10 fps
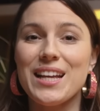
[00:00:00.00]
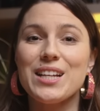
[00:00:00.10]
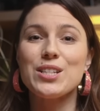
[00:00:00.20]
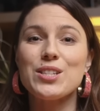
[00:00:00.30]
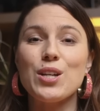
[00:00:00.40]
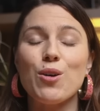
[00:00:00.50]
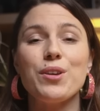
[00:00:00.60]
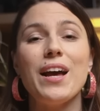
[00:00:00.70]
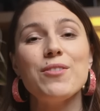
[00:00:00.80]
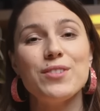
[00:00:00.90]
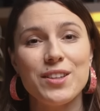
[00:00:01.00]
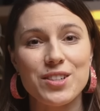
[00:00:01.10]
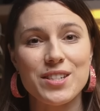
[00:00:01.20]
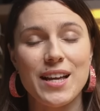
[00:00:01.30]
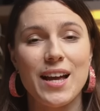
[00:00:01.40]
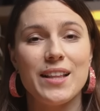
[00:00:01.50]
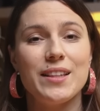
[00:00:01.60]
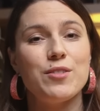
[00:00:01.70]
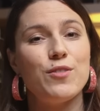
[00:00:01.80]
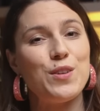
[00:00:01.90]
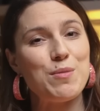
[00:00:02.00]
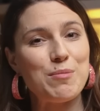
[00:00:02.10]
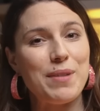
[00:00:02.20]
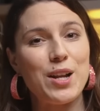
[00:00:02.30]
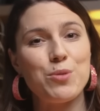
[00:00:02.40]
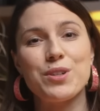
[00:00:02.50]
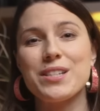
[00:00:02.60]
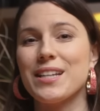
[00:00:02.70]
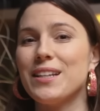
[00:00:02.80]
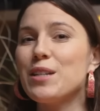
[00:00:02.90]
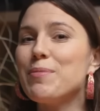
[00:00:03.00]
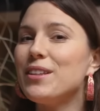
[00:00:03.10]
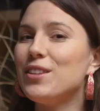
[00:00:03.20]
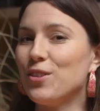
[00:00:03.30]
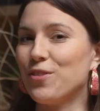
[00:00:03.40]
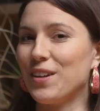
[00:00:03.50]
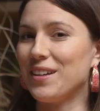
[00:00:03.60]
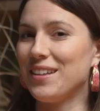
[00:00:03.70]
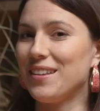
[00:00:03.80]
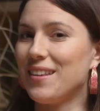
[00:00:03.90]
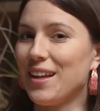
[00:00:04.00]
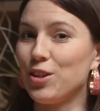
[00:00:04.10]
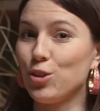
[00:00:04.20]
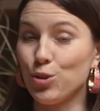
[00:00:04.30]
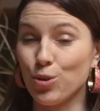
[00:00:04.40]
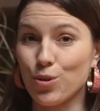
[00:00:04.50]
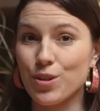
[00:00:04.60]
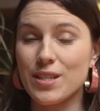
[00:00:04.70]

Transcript: So you have to understand, female body works a little bit differently than yours.